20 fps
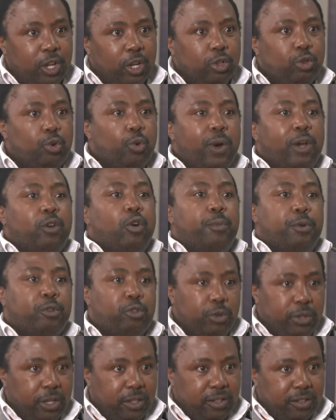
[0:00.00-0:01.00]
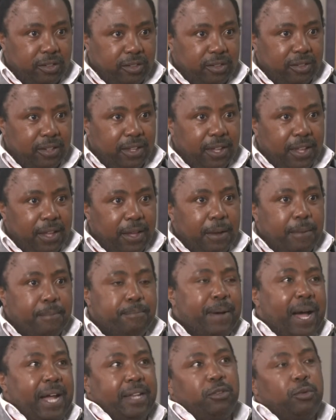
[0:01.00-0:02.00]
to work opportunities.
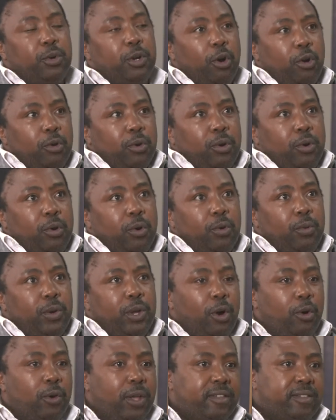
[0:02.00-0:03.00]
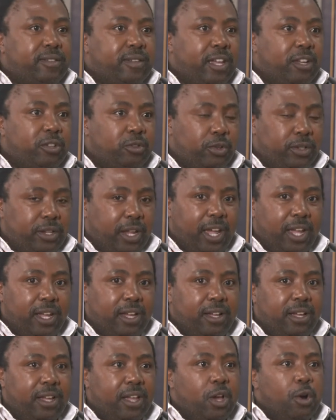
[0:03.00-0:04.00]
But we always say to DAG,
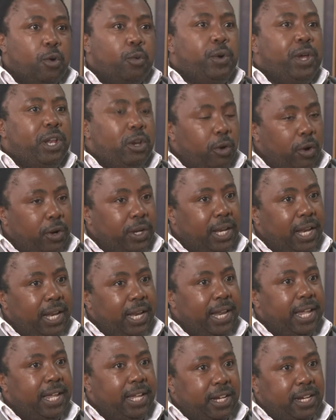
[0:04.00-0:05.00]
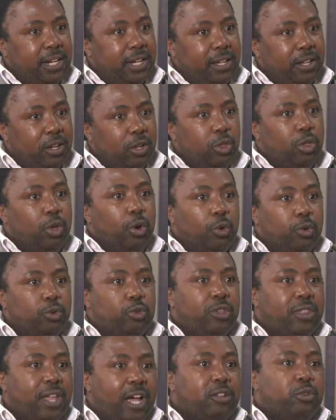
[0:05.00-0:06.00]
we'll only link
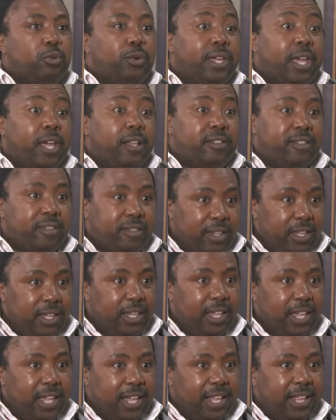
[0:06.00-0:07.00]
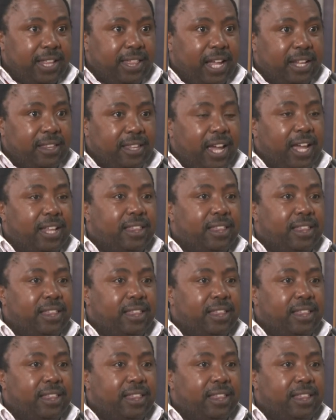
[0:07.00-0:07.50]
those that we can see that